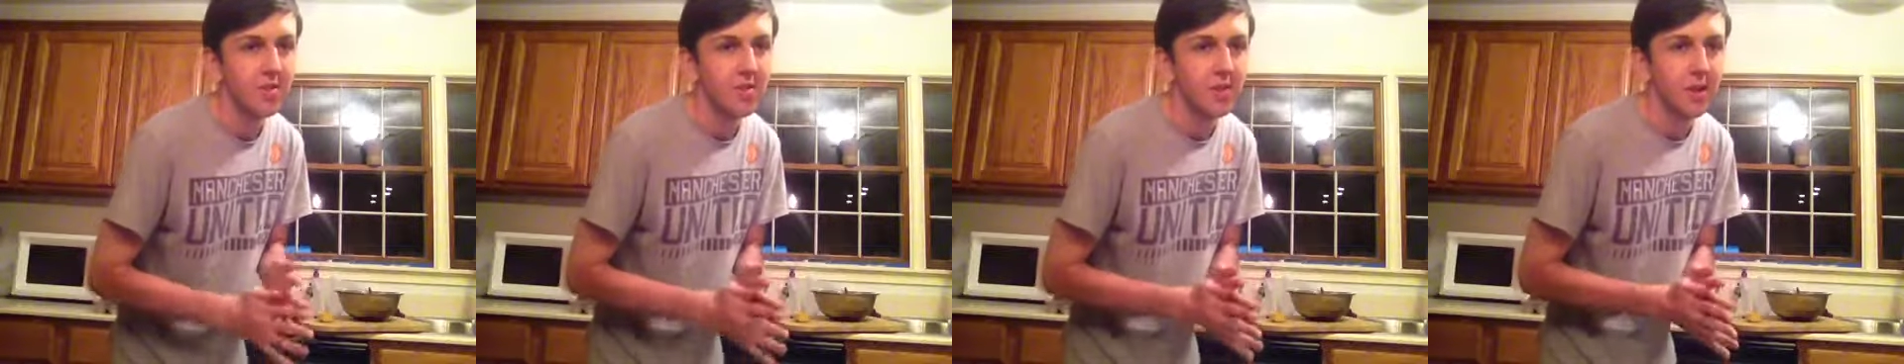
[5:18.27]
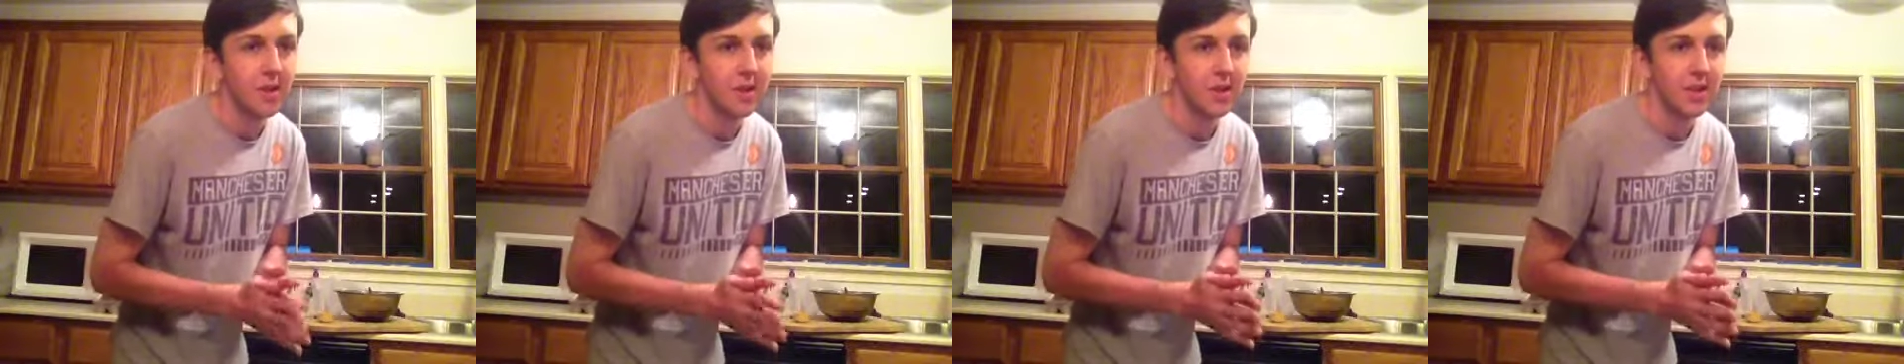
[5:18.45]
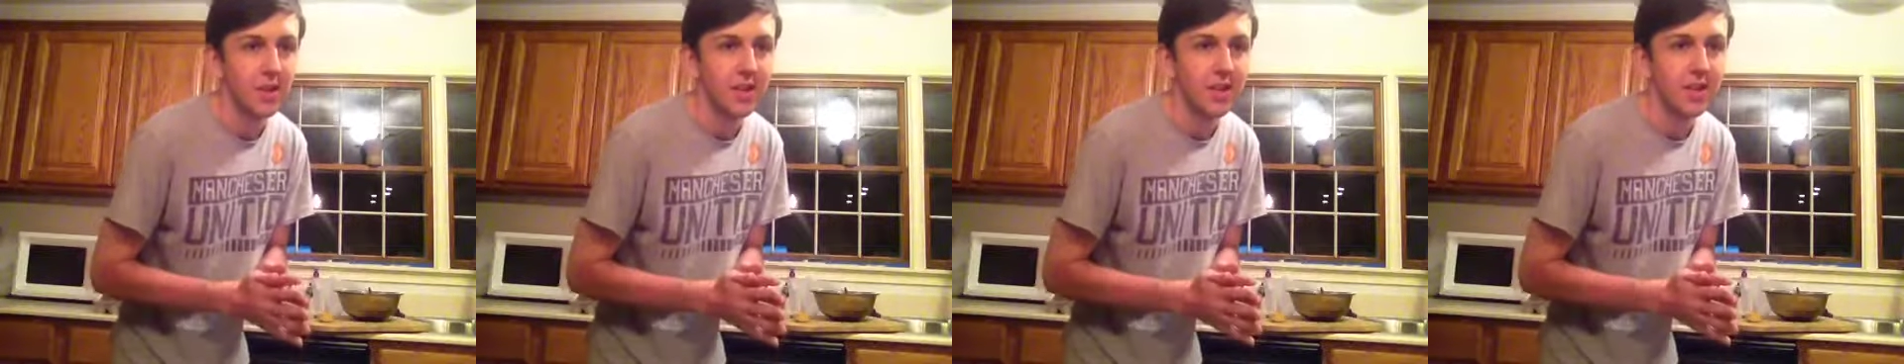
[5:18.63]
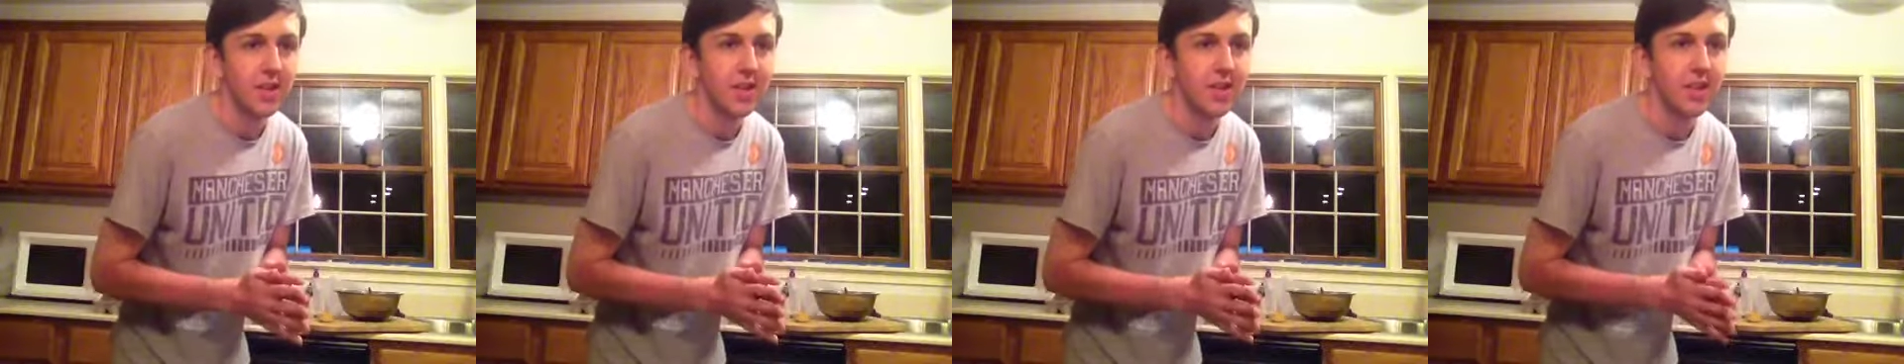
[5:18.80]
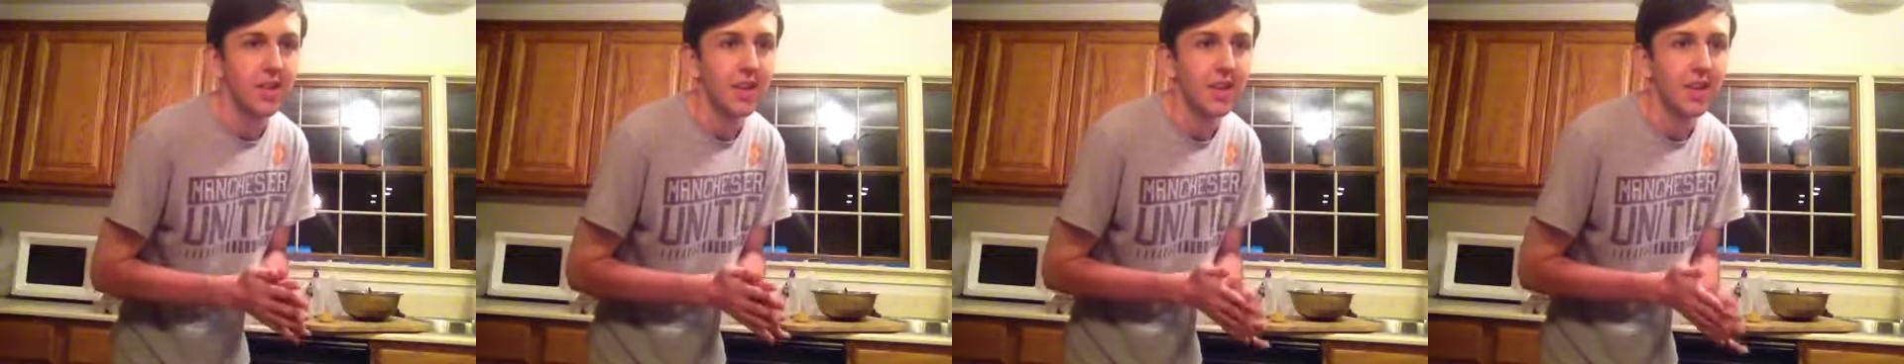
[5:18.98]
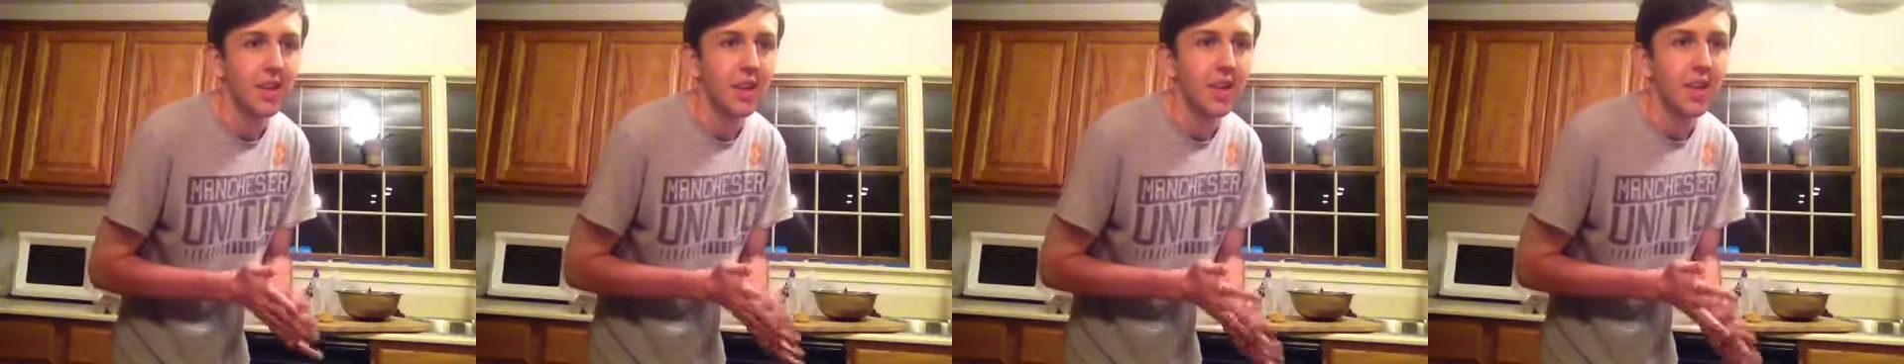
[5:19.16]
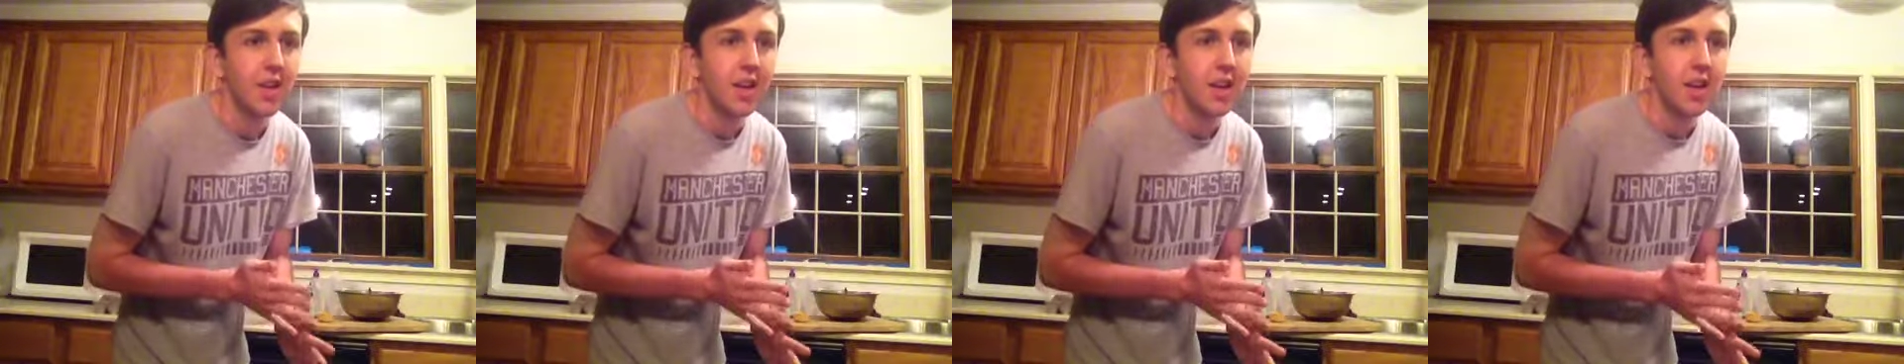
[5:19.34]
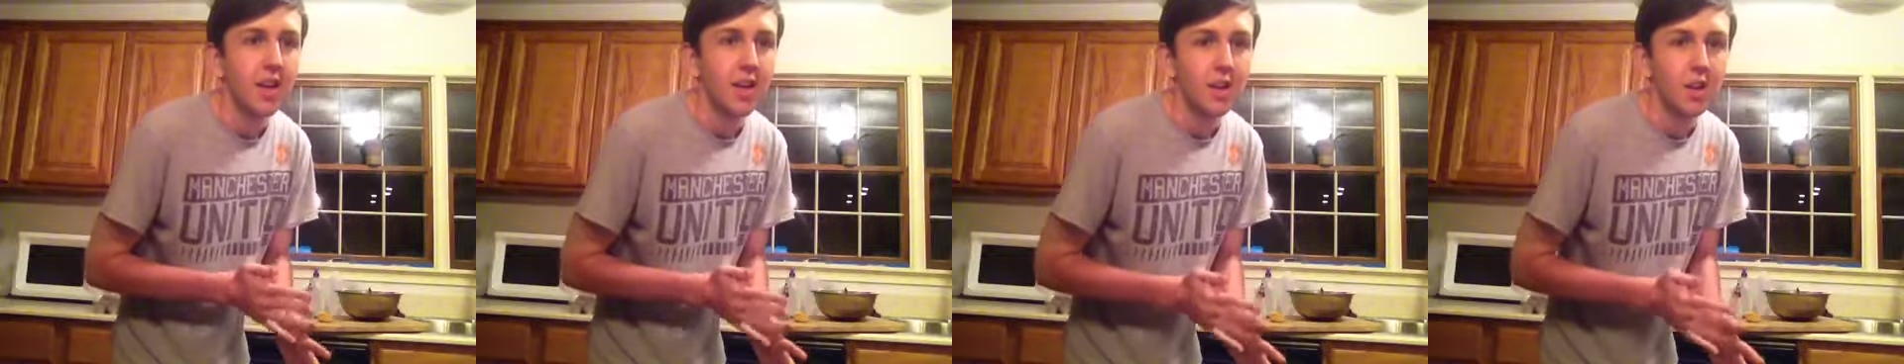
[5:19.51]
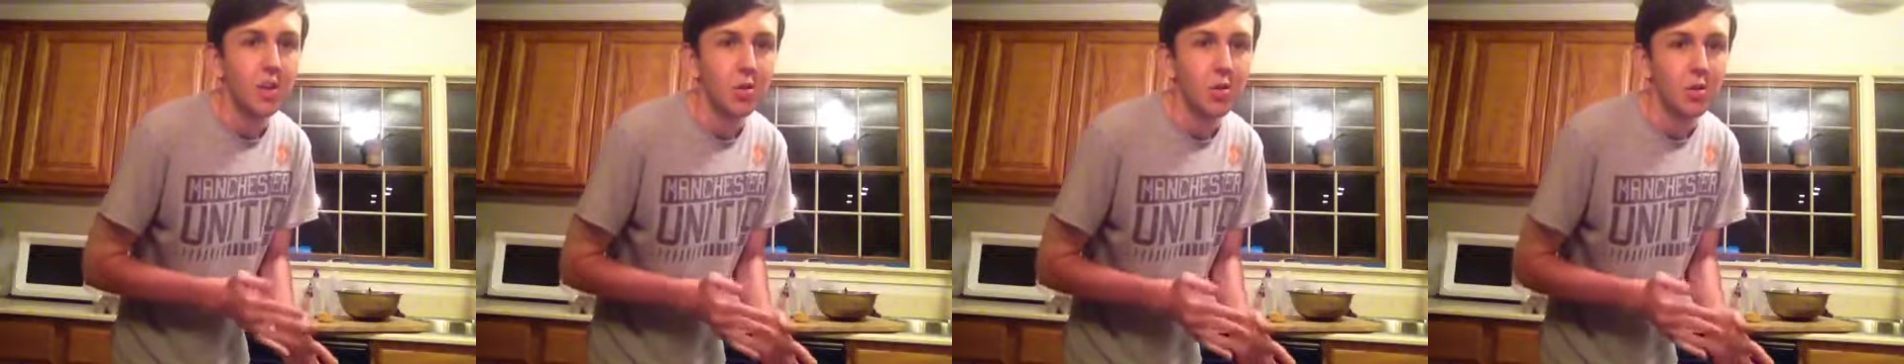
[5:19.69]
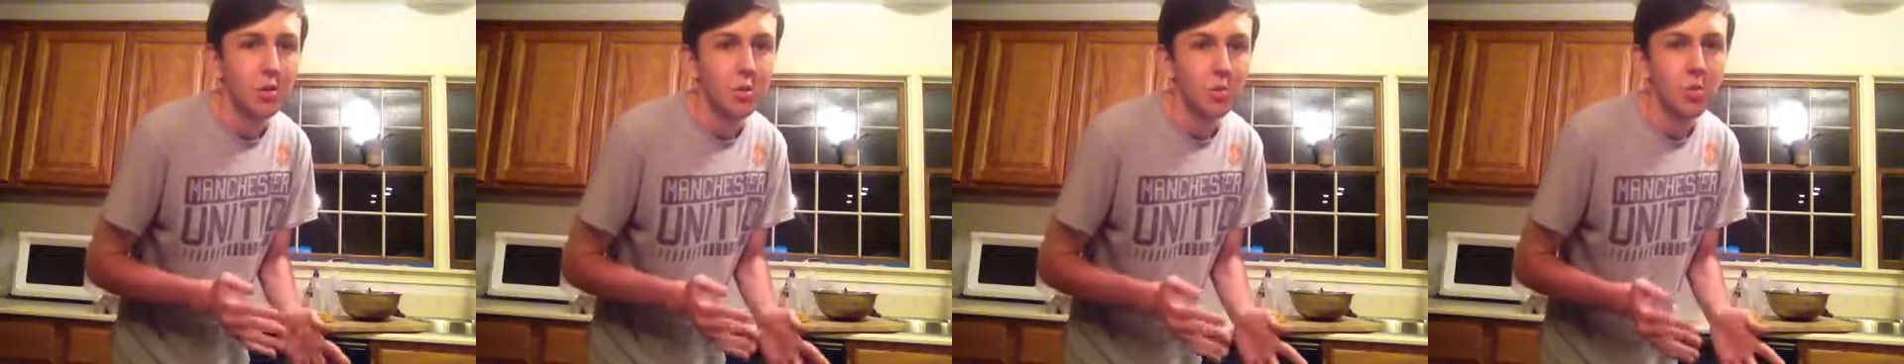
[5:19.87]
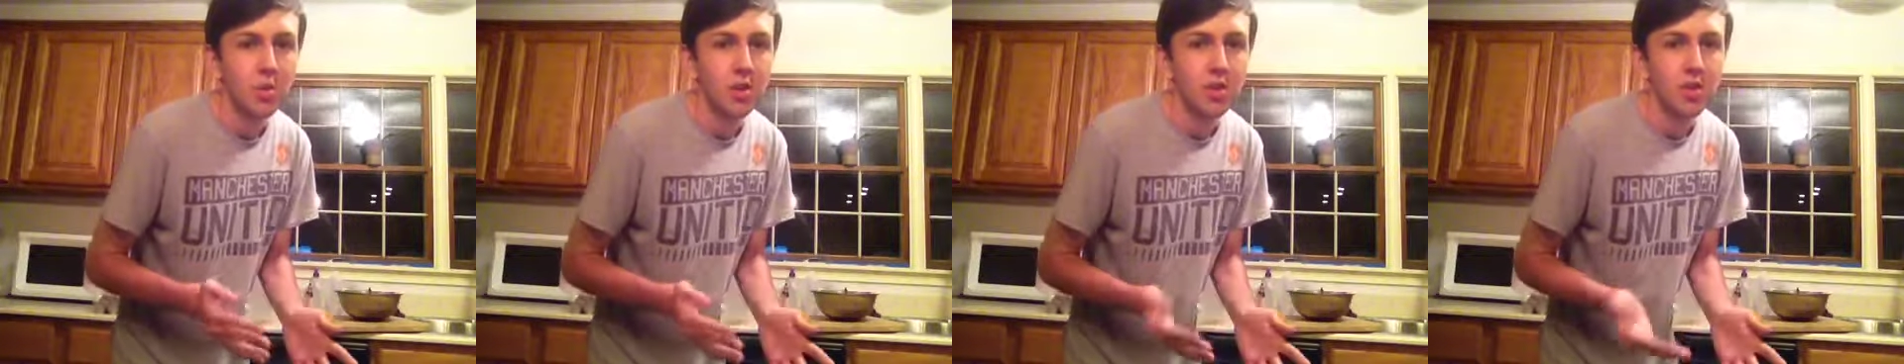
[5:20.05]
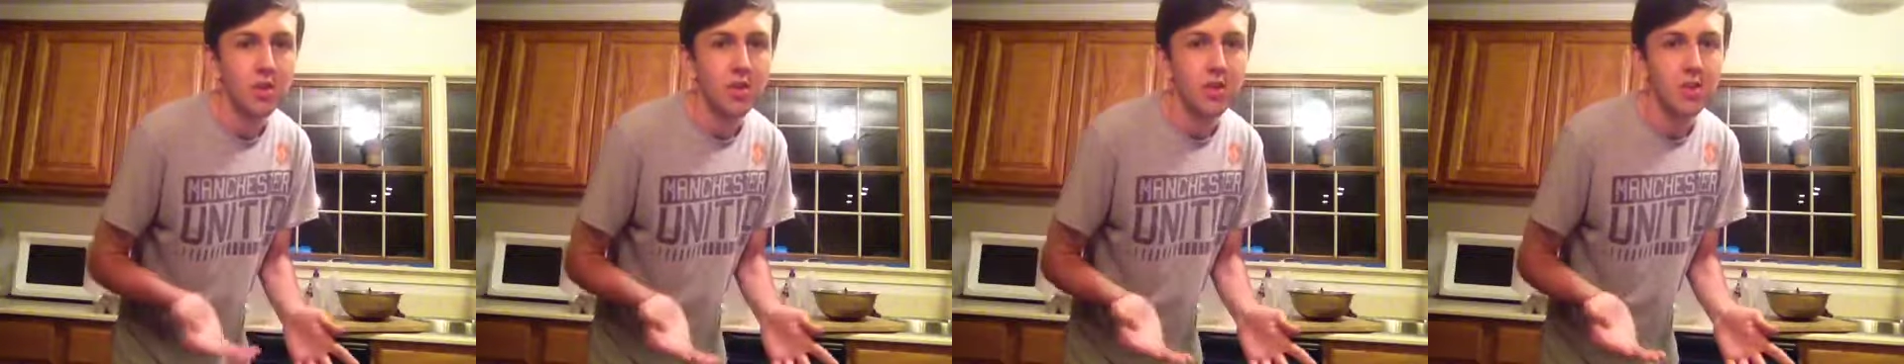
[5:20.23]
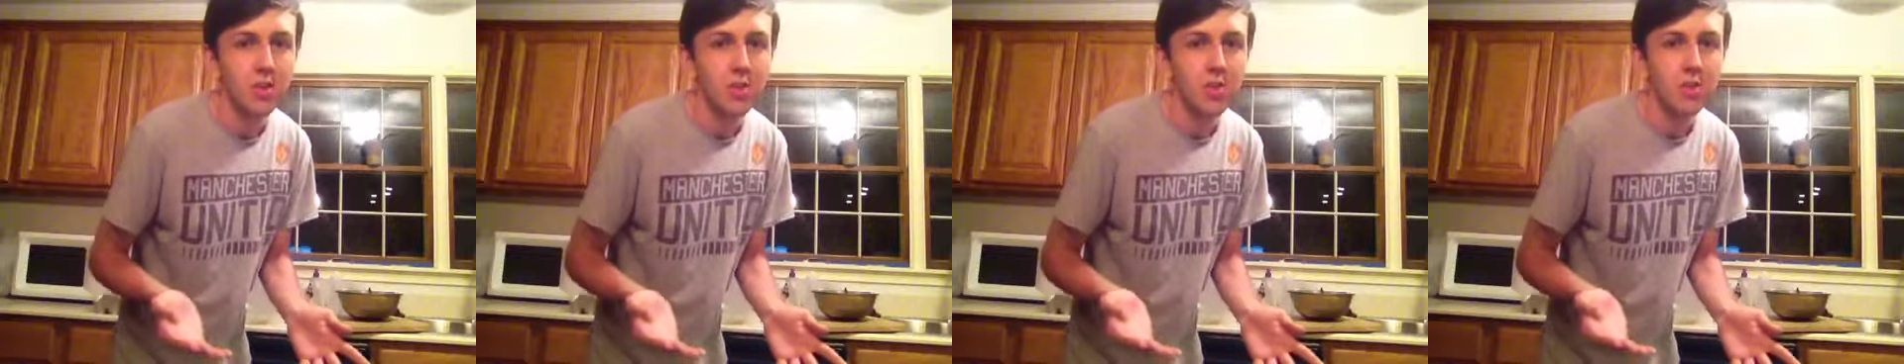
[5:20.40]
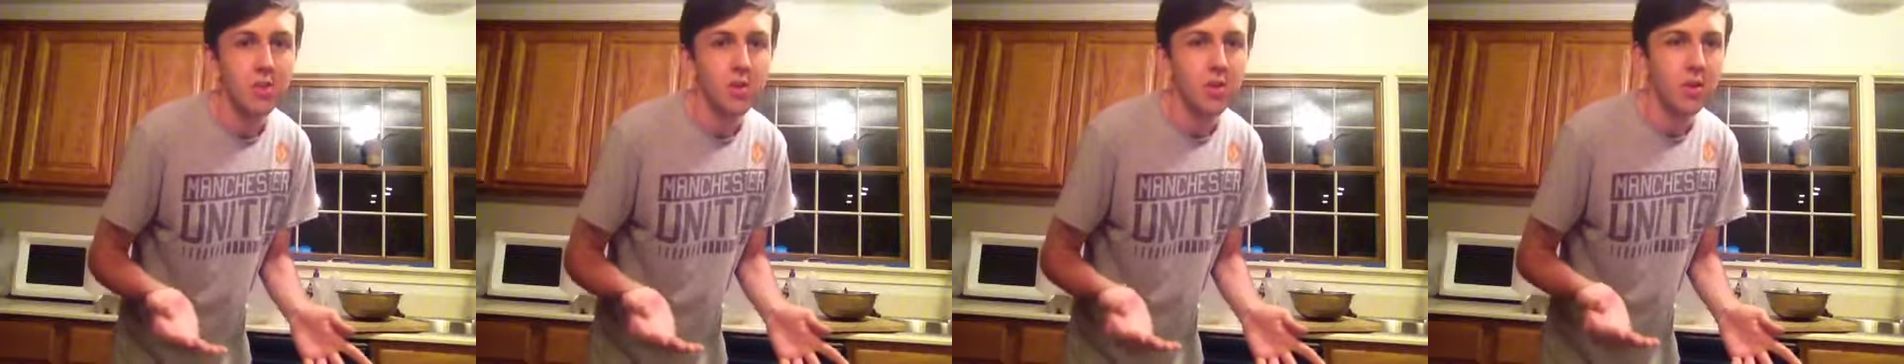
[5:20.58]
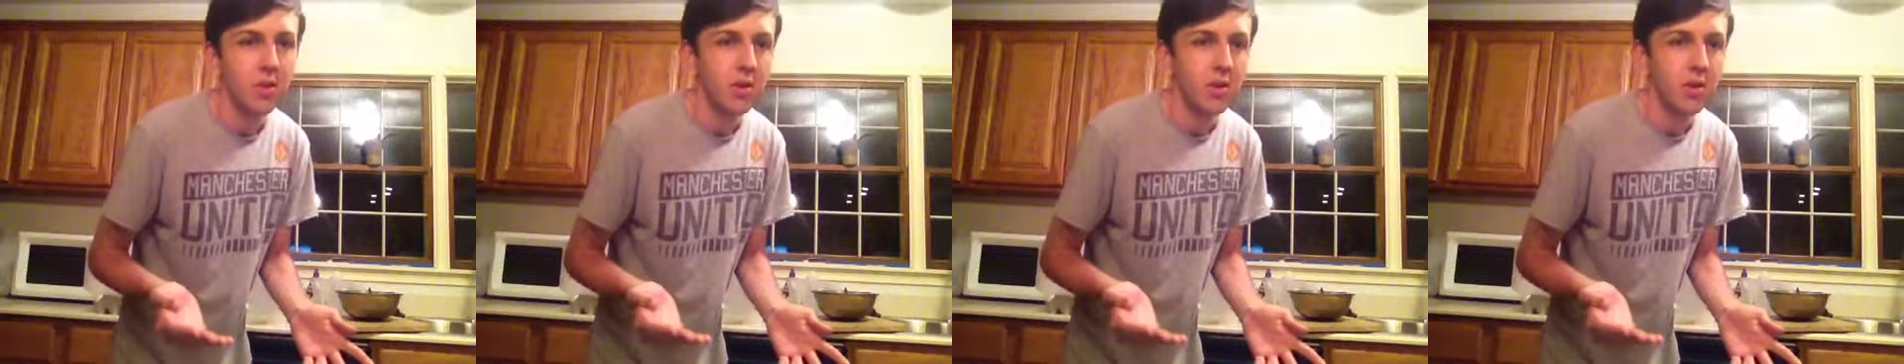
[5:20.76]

Fahrenheit. You will want to